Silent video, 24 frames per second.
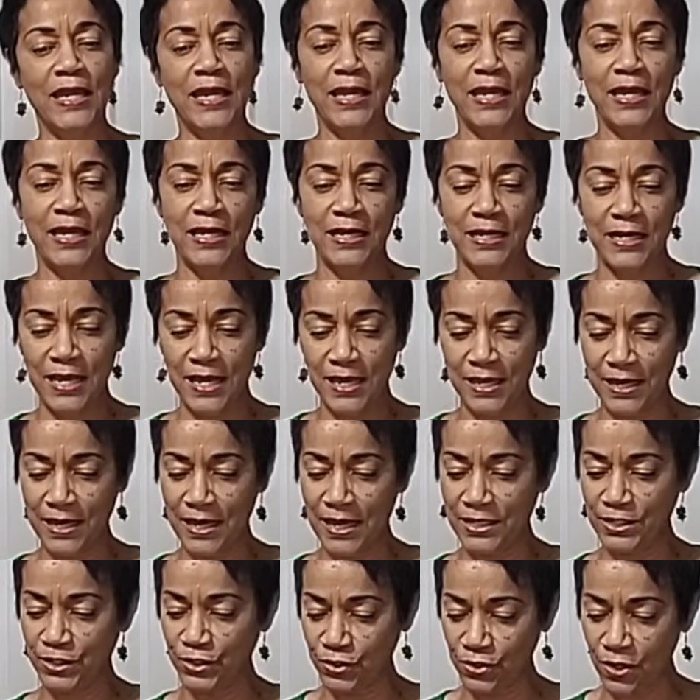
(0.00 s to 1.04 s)
and
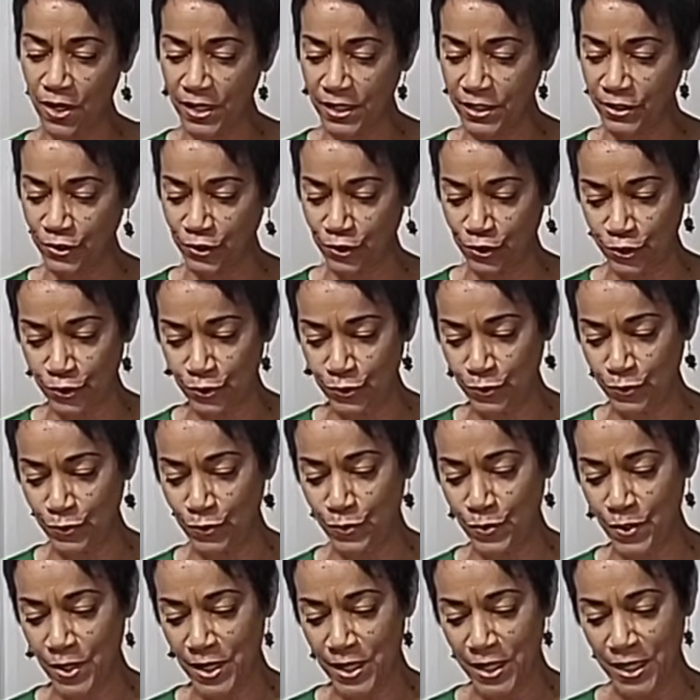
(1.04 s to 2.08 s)
I started
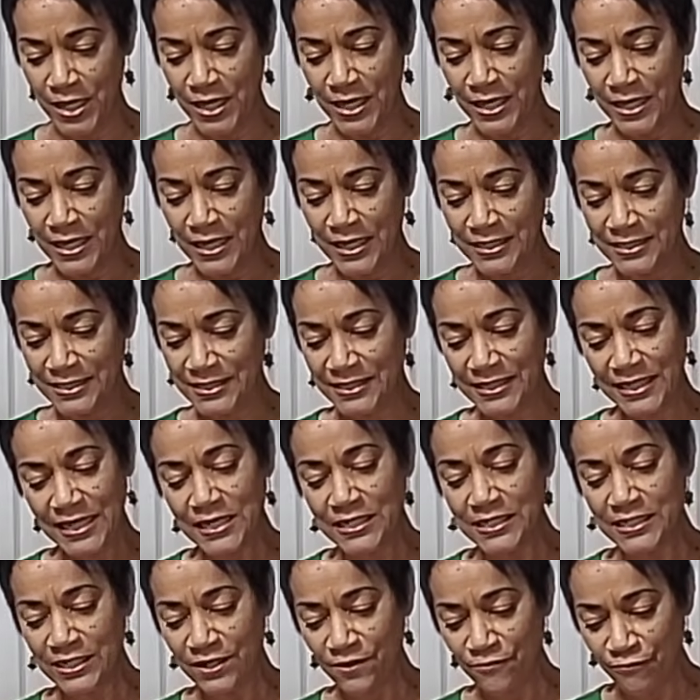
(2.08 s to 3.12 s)
to see
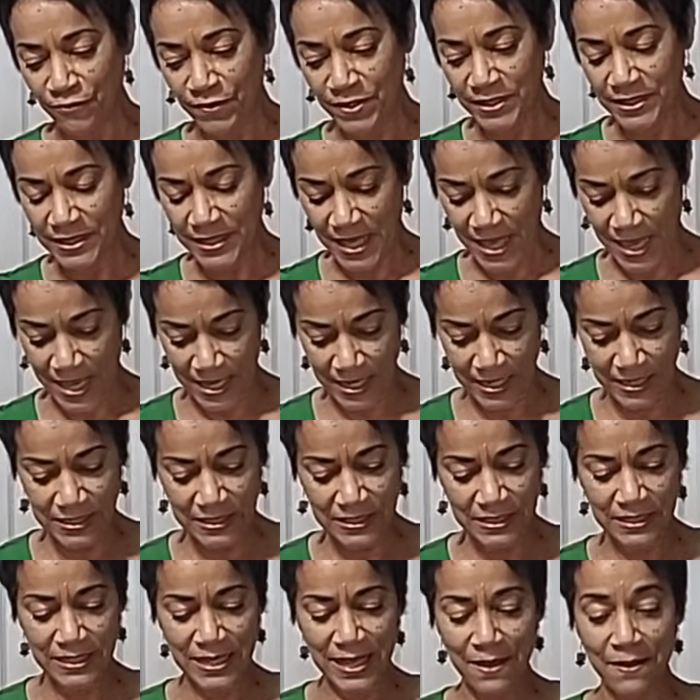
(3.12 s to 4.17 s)
different
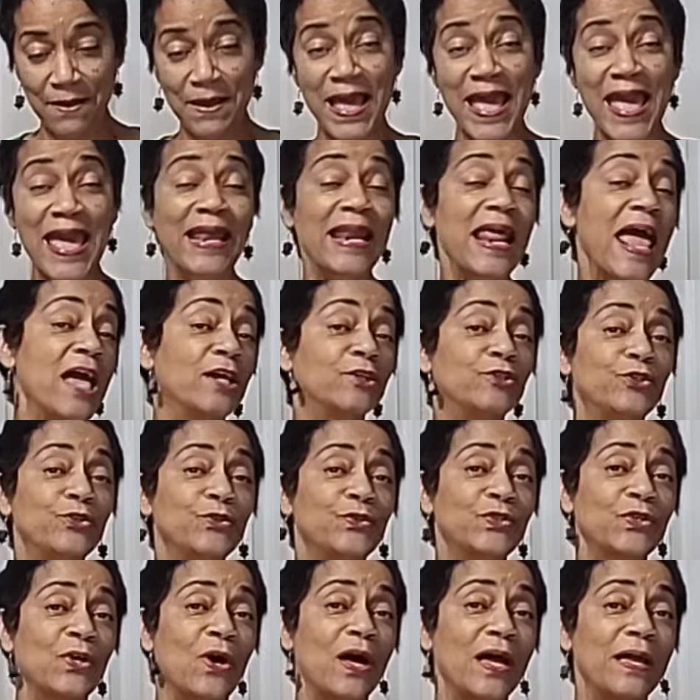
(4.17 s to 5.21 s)
things. And as you
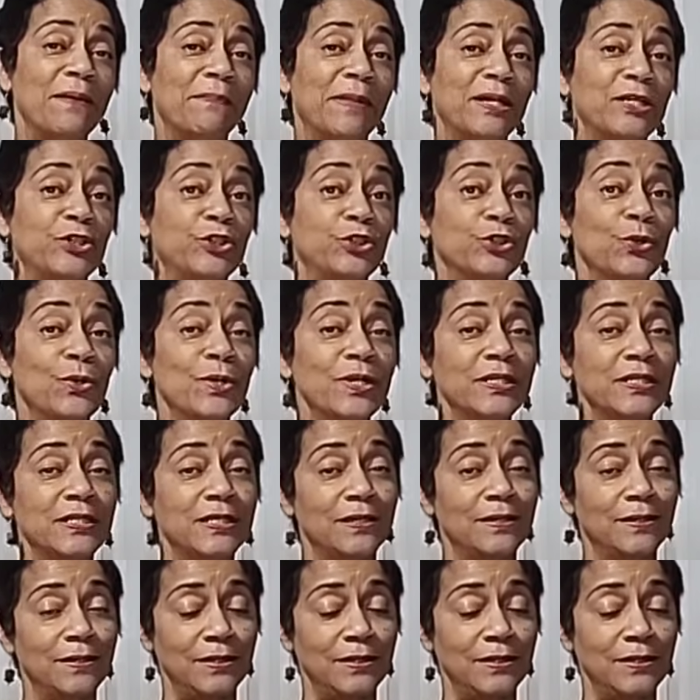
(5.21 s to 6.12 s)
saw in my short,